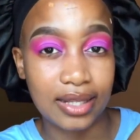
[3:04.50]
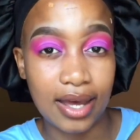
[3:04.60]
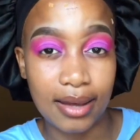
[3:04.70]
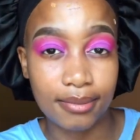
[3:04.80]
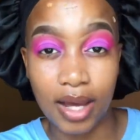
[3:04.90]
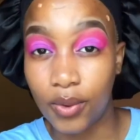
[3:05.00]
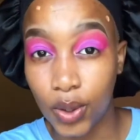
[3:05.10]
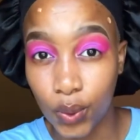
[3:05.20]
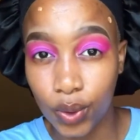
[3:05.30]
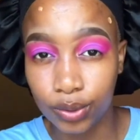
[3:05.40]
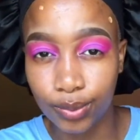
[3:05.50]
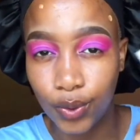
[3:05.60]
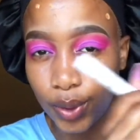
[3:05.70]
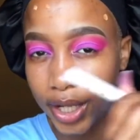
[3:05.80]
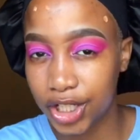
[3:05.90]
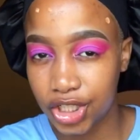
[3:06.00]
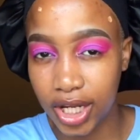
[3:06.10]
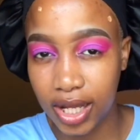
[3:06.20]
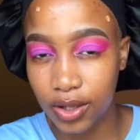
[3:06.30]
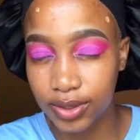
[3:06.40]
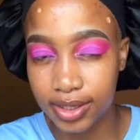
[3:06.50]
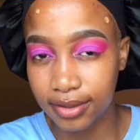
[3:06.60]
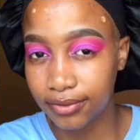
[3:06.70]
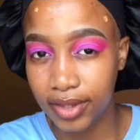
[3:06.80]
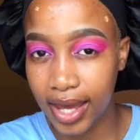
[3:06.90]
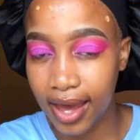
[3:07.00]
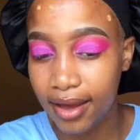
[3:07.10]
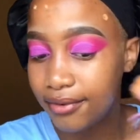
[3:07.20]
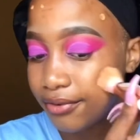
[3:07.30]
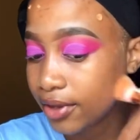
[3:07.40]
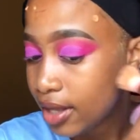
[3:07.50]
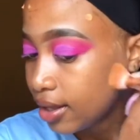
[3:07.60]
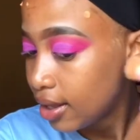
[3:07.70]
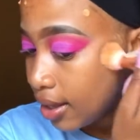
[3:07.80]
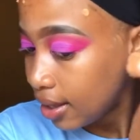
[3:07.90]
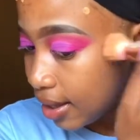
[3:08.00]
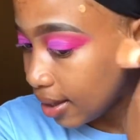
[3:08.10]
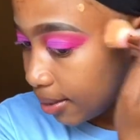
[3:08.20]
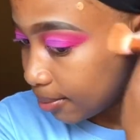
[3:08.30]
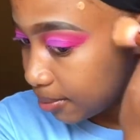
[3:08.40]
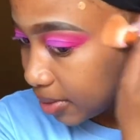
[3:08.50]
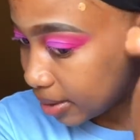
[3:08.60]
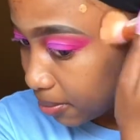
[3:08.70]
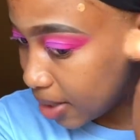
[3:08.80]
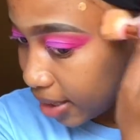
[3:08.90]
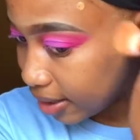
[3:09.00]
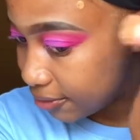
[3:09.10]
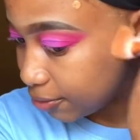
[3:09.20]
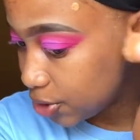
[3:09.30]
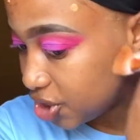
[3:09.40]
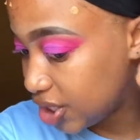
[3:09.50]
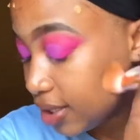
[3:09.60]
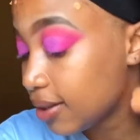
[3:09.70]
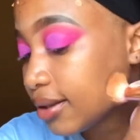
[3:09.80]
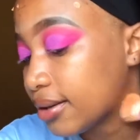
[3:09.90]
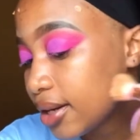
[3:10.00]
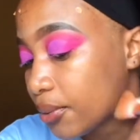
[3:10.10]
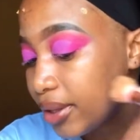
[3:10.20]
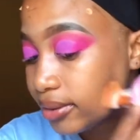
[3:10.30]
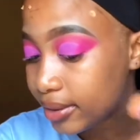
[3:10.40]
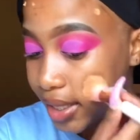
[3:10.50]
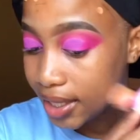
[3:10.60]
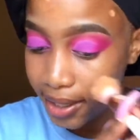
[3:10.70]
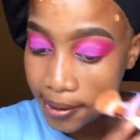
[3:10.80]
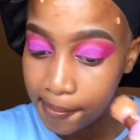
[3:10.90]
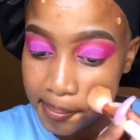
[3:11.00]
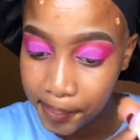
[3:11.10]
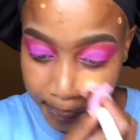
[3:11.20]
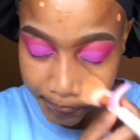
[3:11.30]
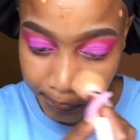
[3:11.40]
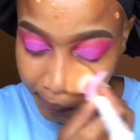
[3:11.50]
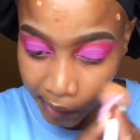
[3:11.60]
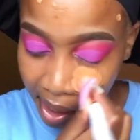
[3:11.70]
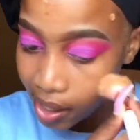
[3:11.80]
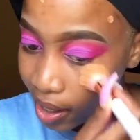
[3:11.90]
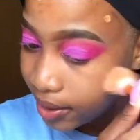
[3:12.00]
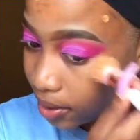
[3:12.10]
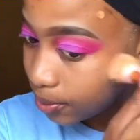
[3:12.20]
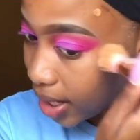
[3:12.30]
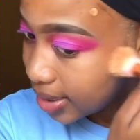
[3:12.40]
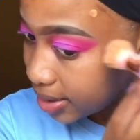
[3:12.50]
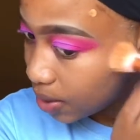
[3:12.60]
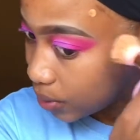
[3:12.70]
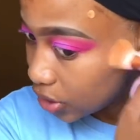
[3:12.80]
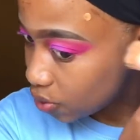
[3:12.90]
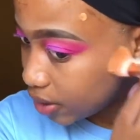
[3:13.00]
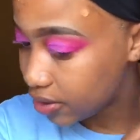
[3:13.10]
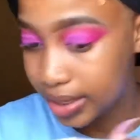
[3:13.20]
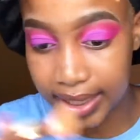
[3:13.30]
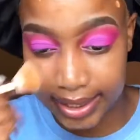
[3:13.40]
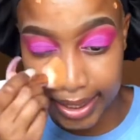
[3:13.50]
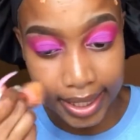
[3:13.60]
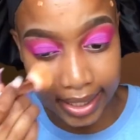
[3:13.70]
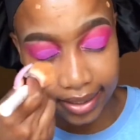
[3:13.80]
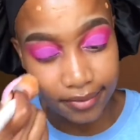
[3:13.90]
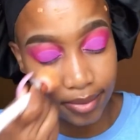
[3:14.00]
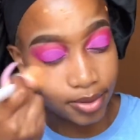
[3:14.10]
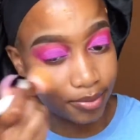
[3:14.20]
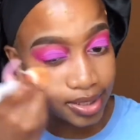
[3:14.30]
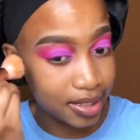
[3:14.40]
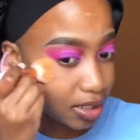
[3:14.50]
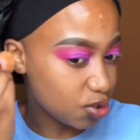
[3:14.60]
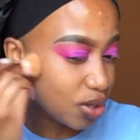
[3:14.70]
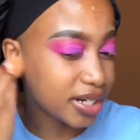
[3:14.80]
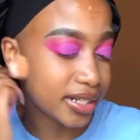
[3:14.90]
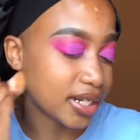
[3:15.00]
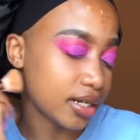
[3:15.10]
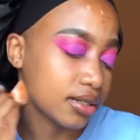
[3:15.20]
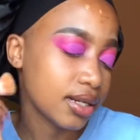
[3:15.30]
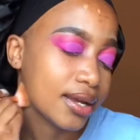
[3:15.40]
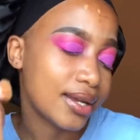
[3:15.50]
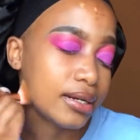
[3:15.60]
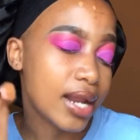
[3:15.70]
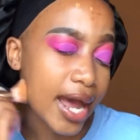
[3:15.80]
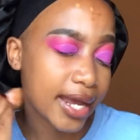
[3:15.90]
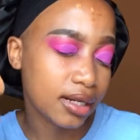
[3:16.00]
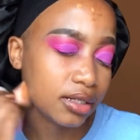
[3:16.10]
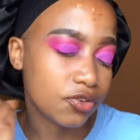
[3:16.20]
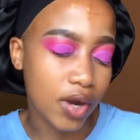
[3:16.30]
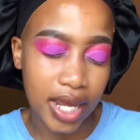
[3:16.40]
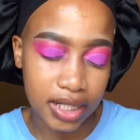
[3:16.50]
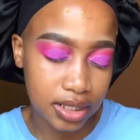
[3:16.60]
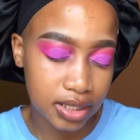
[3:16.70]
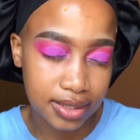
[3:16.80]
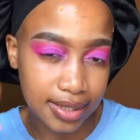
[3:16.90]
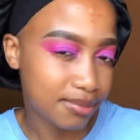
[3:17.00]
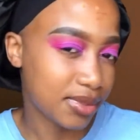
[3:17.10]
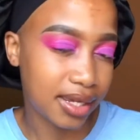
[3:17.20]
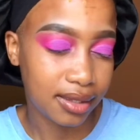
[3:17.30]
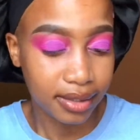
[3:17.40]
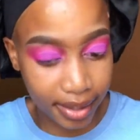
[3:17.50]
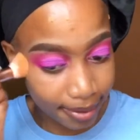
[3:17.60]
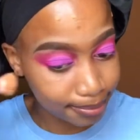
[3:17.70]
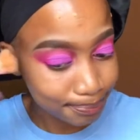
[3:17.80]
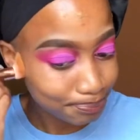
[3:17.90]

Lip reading: our local mall and check out if they have Rimmel at Fushini. And I went there, and the price there was 210, if I'm not mistaken, 209 rand something, yeah.